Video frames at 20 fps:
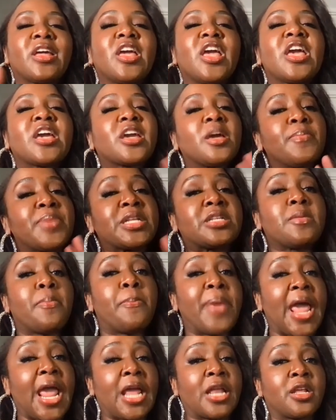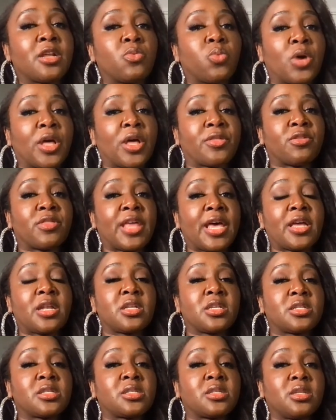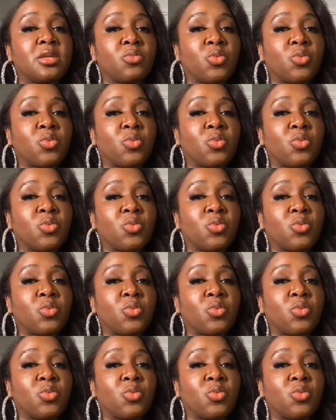it can be debated whether that is